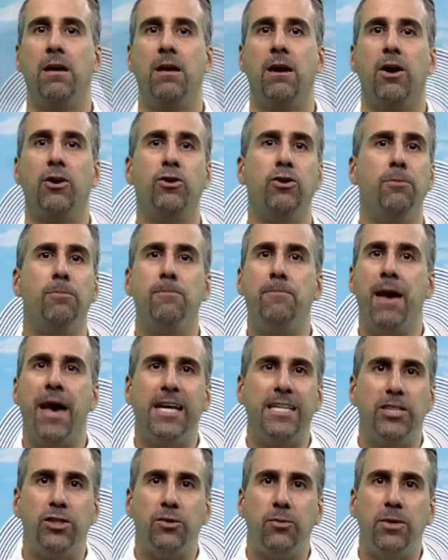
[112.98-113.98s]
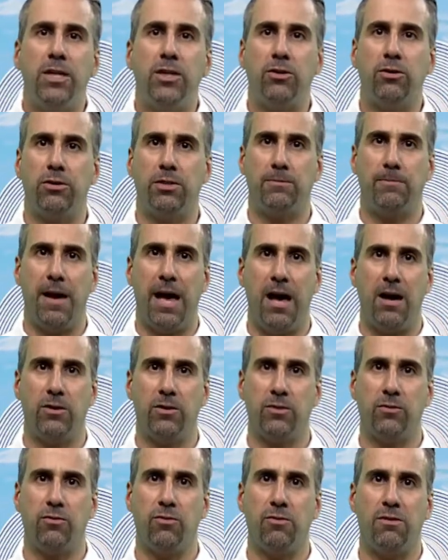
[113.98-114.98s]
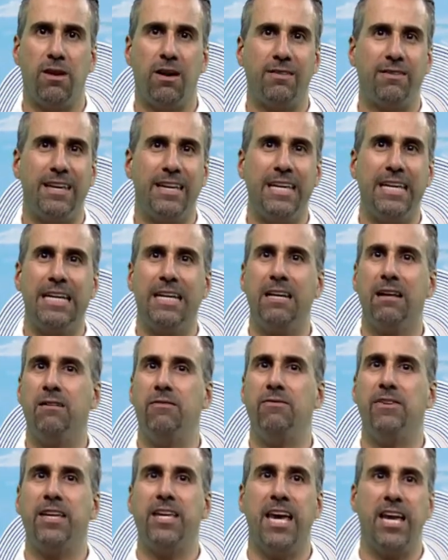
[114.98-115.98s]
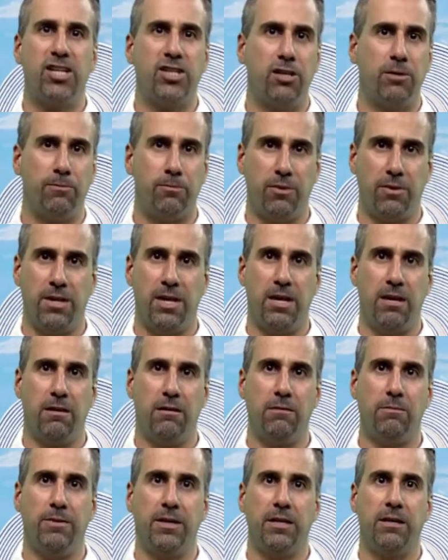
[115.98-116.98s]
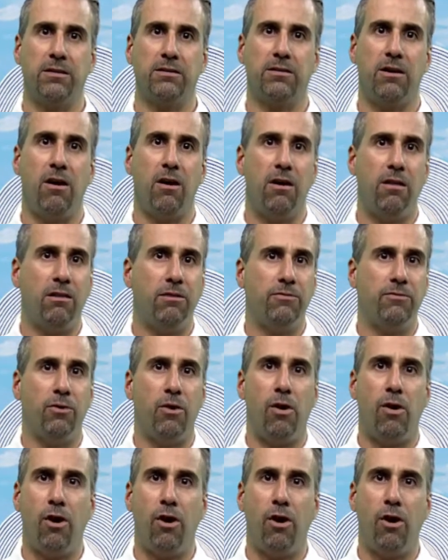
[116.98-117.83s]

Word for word: Are you pestering your spouse for not taking enough vacation per year because all of the